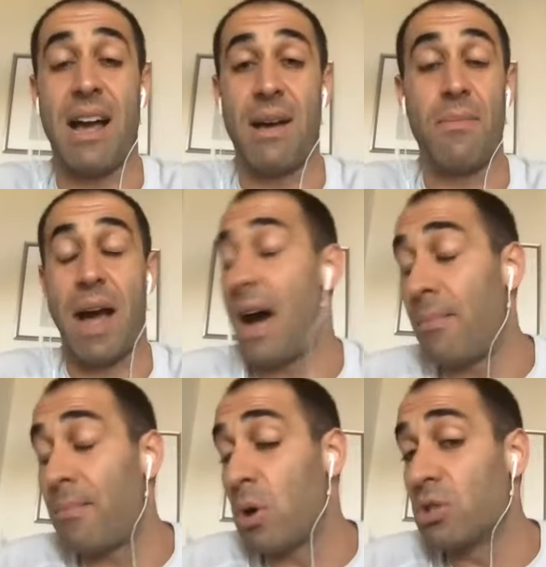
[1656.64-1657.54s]

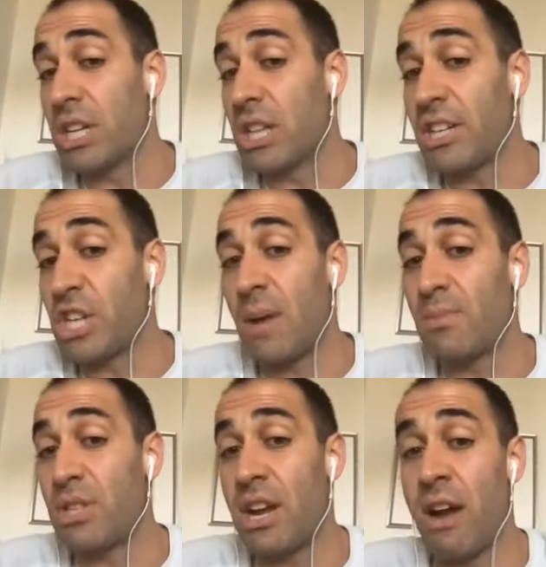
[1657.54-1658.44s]
I'm posting a lot of jobs
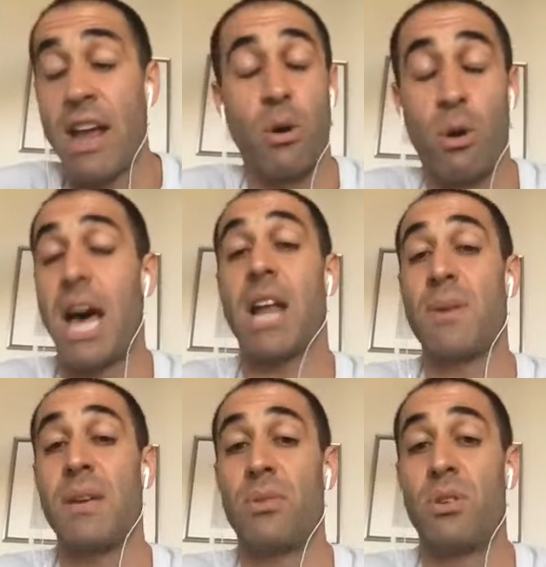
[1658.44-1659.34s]
there. I know a lot of
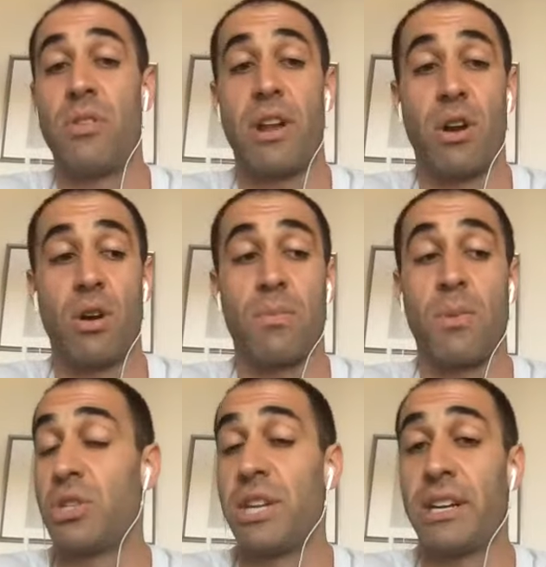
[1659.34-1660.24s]
people that are
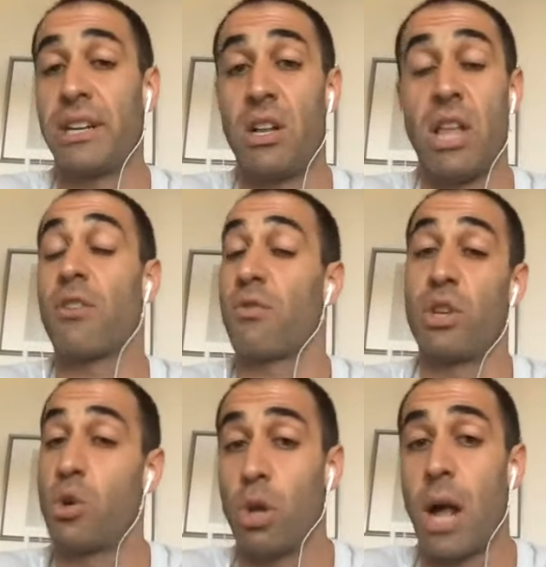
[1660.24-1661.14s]
posting a lot of really
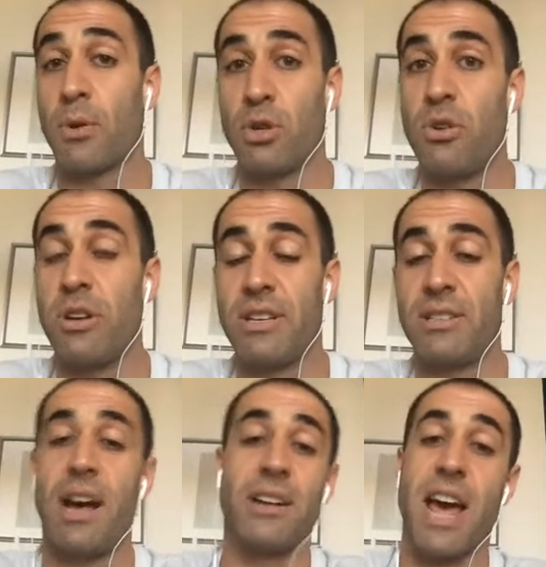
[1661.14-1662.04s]
cool opportunities
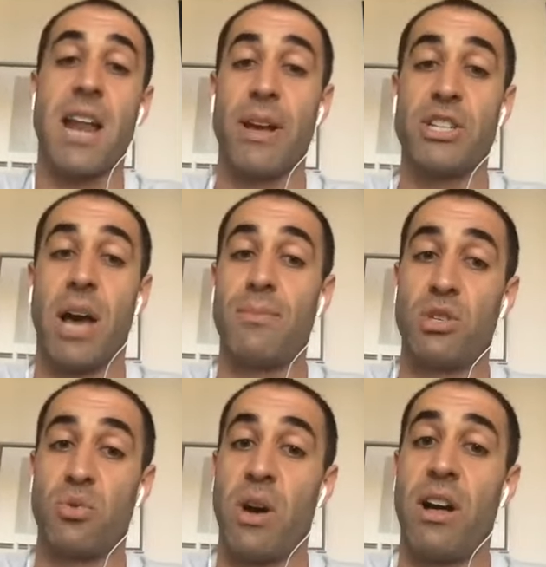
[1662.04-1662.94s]
on Dynamite Jobs as
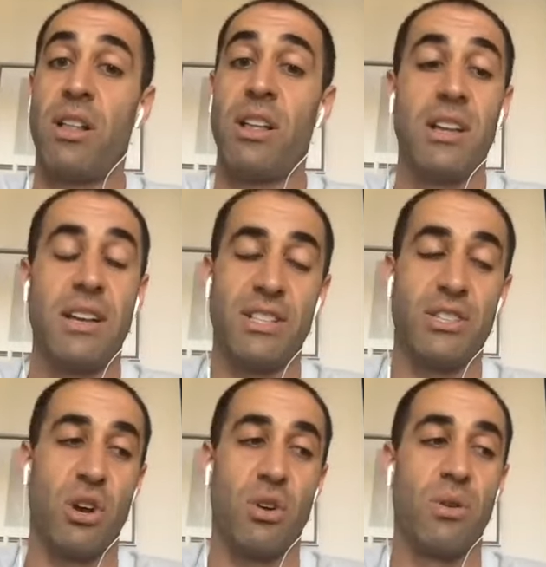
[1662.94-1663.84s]
well. And
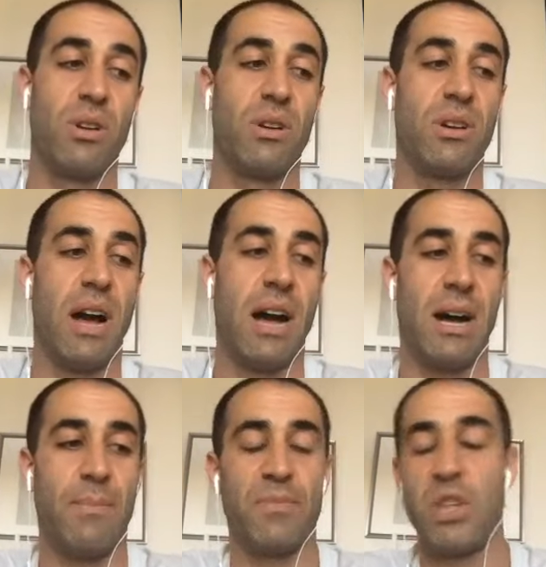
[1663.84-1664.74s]
so,
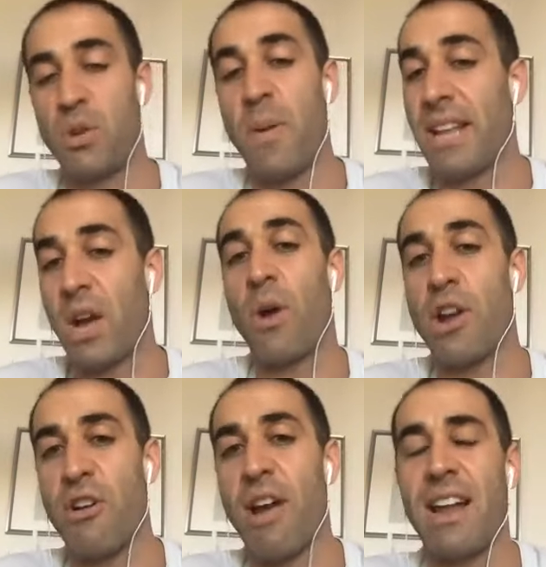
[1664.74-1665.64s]
um, you know, depending on where
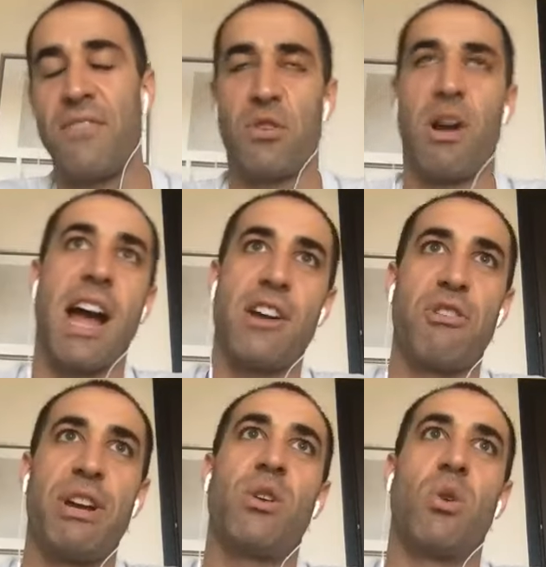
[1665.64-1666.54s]
you're at, if you're
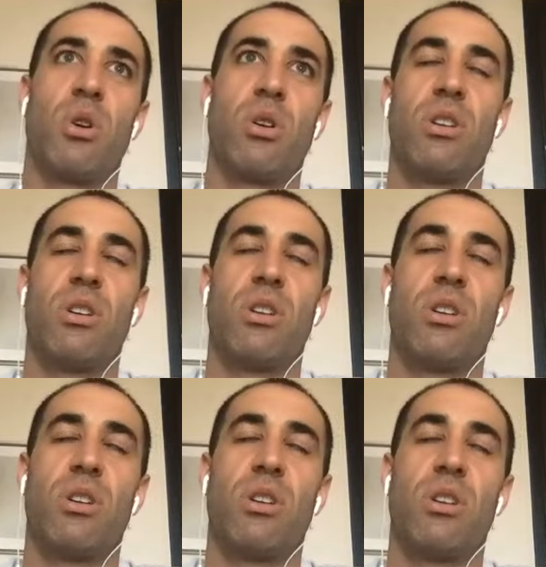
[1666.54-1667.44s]
hiring or
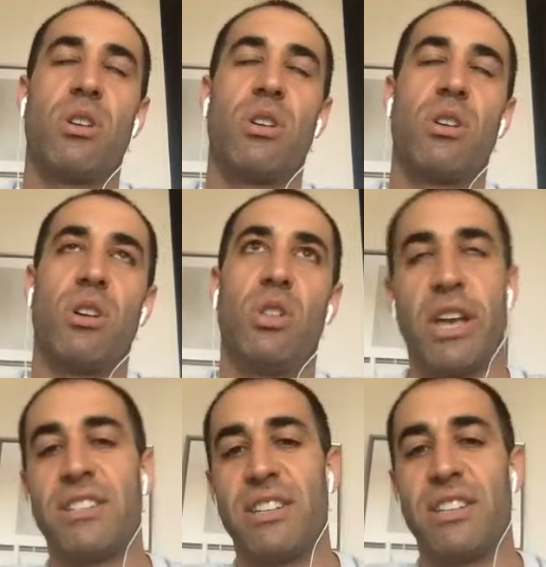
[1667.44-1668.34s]

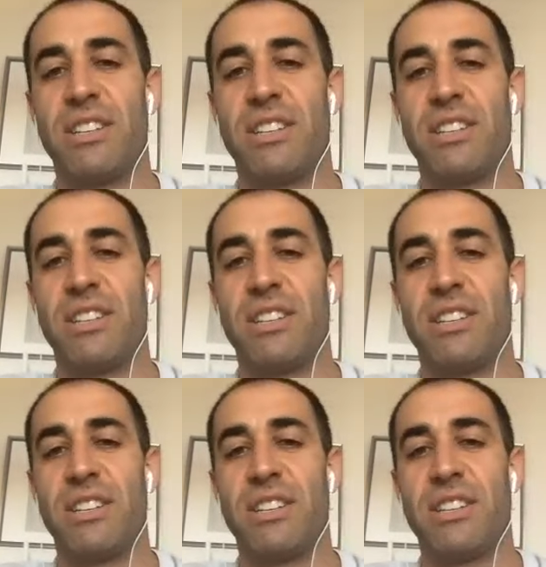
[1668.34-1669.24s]
looking to actually get
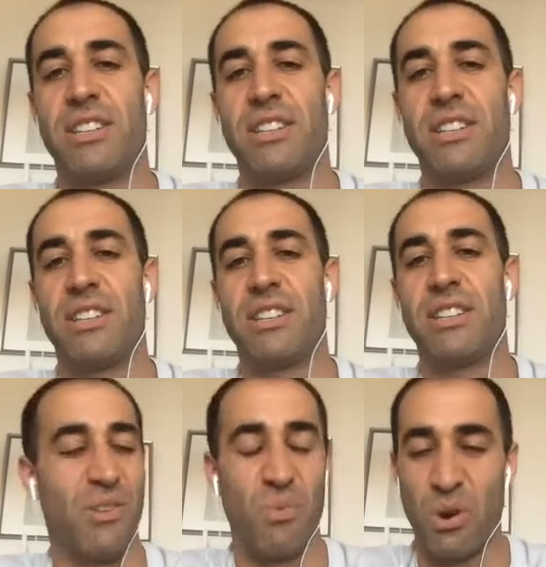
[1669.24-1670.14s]
hired,
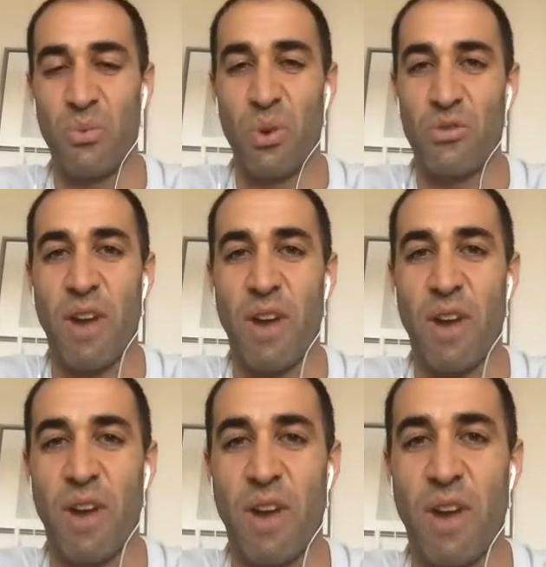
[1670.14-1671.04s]
uh, w- would
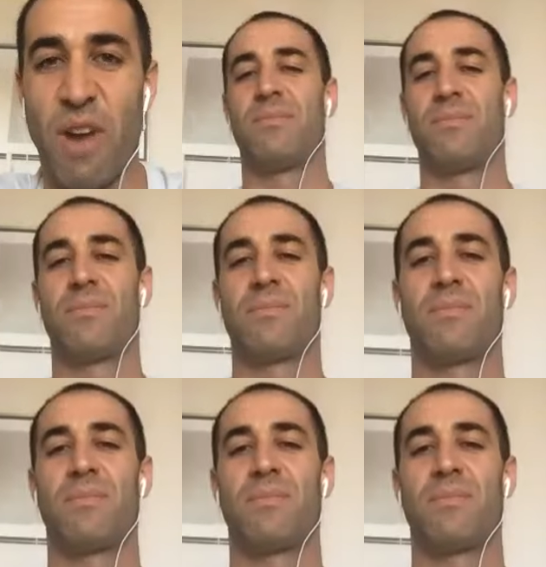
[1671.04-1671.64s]
recommend that platform.